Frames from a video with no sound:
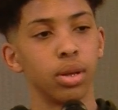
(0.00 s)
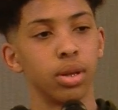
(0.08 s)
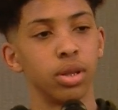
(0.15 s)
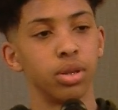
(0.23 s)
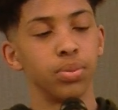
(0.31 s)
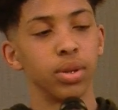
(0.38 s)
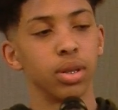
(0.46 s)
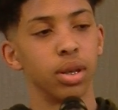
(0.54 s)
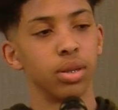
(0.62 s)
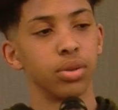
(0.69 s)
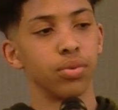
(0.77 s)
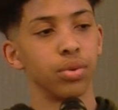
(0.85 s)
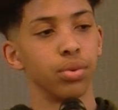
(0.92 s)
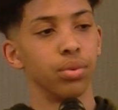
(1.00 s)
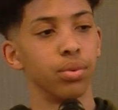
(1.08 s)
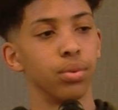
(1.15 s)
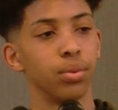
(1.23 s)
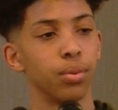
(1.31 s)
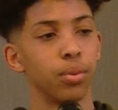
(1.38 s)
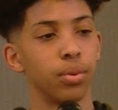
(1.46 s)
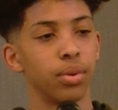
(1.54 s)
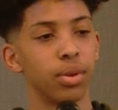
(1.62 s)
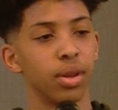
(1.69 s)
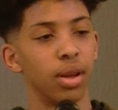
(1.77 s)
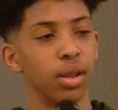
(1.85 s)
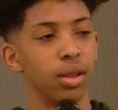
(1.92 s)
is because of you.
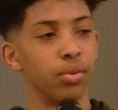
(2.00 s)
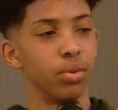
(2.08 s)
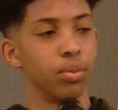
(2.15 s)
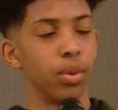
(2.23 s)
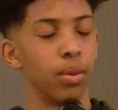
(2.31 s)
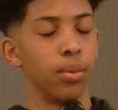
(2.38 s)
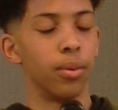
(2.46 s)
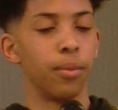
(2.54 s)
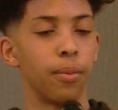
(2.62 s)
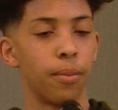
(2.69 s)
I love you, Mama.